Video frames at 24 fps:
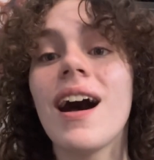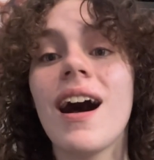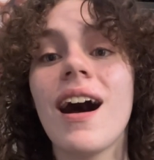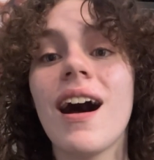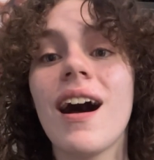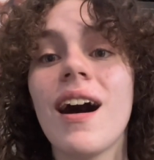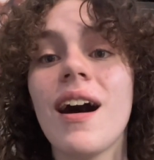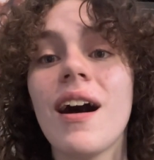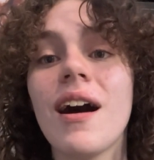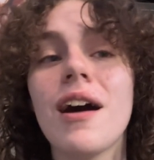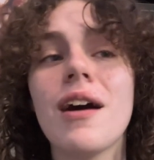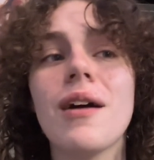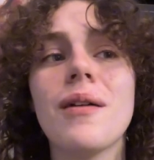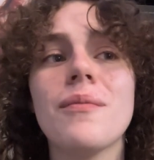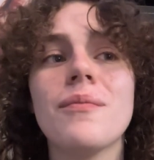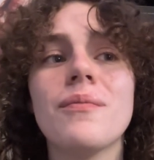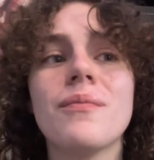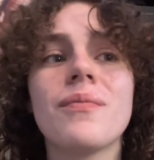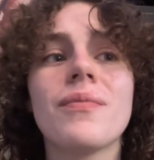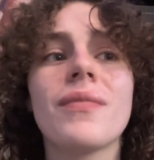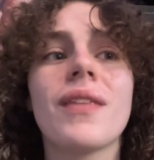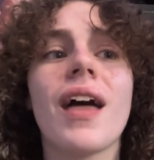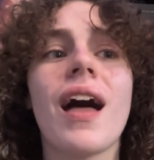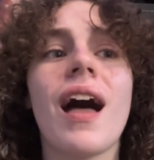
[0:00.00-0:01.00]

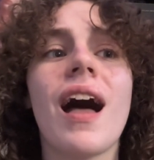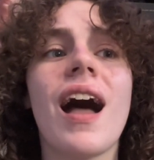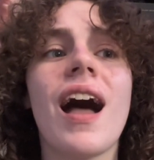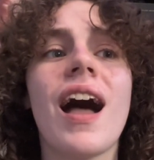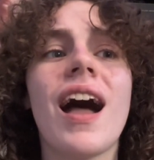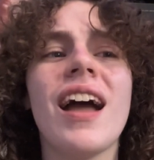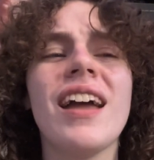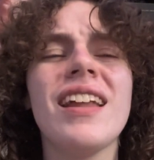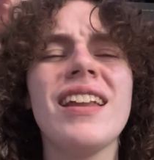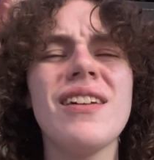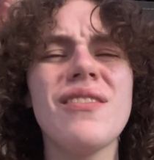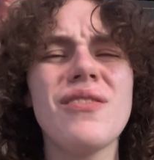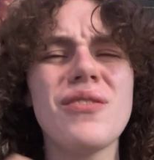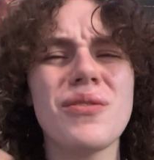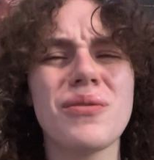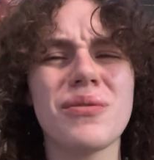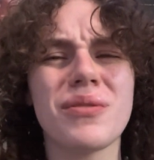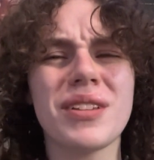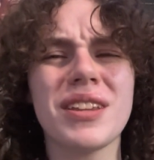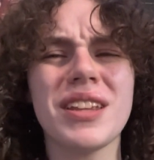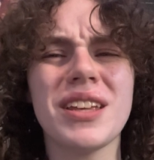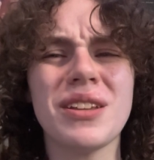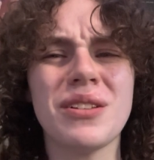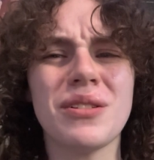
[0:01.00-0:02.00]
Um, I never
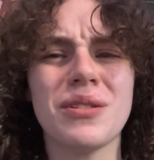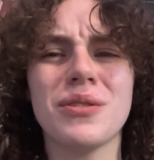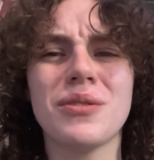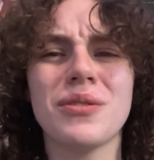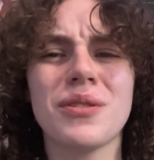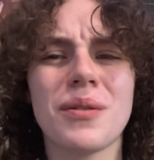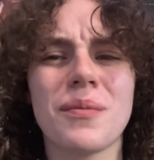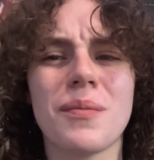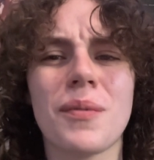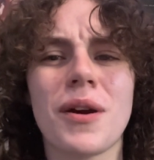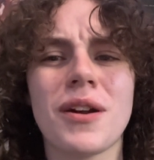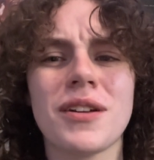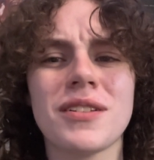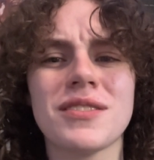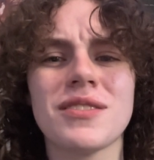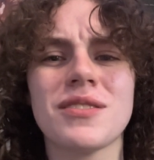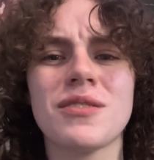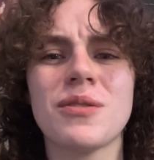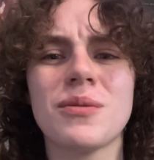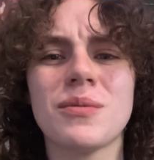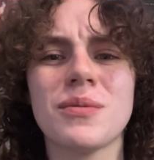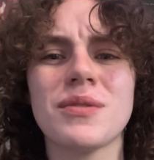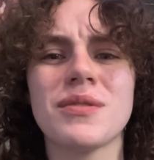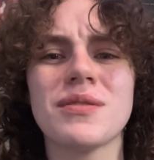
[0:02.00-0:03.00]
really knew that Barnes &
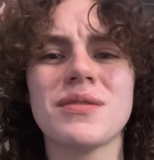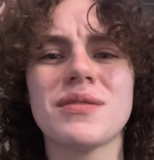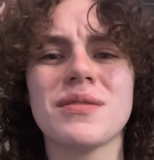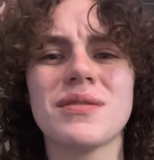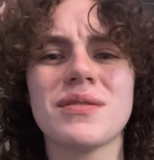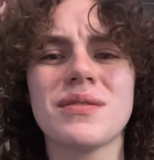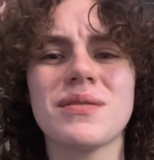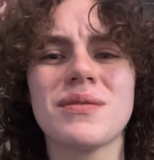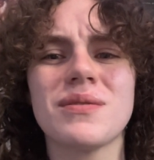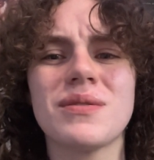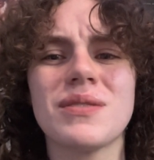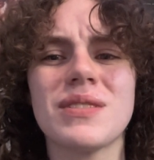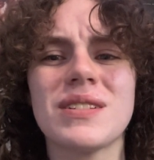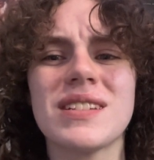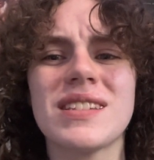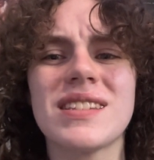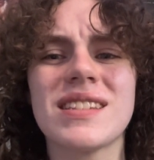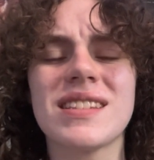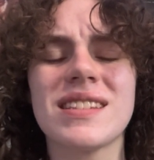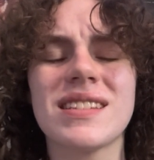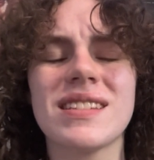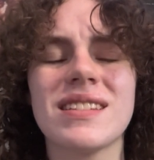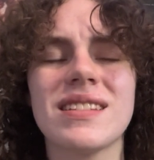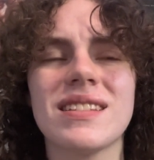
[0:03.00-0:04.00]
Noble
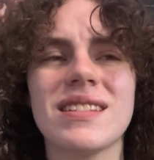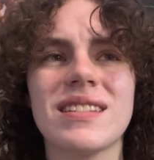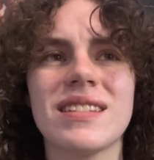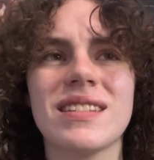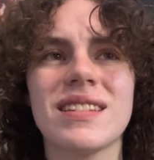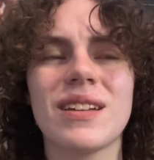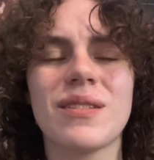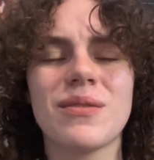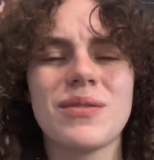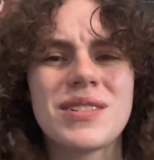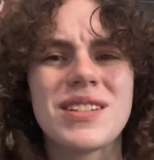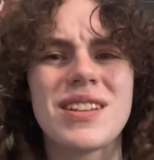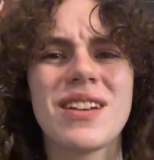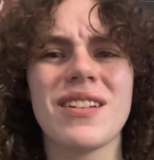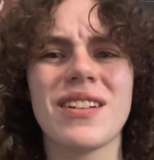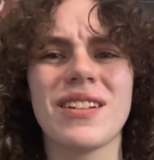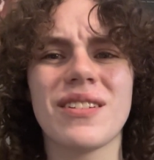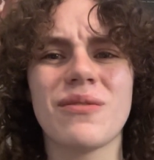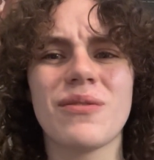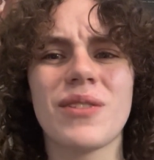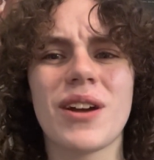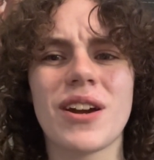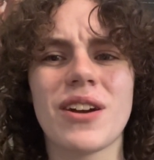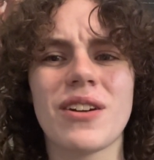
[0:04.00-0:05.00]
was, they were
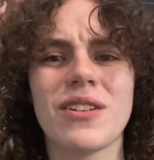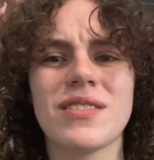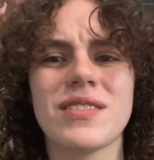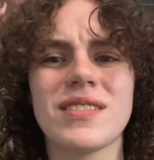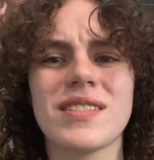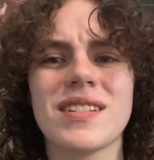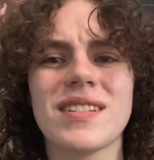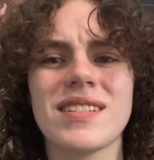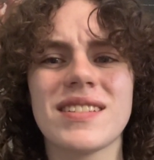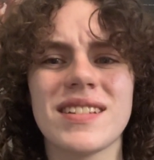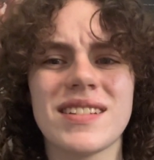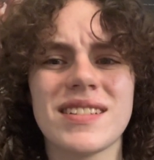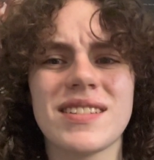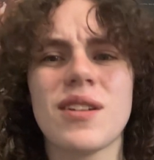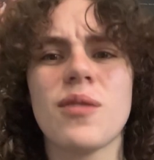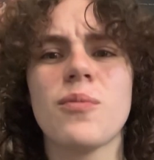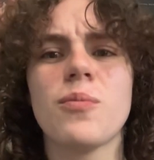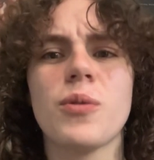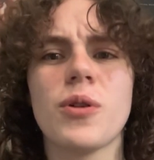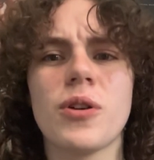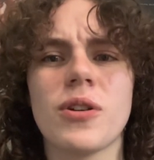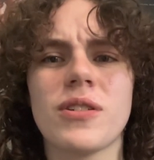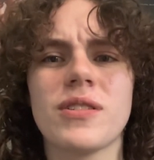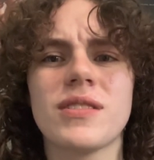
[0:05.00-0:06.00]
selling records because they sell
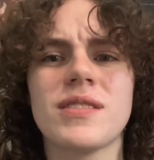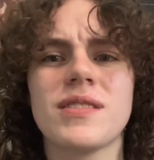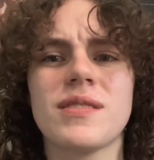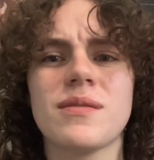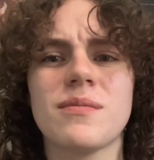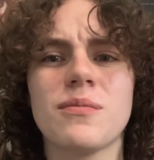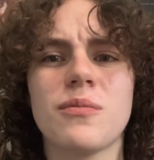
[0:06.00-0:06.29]
books.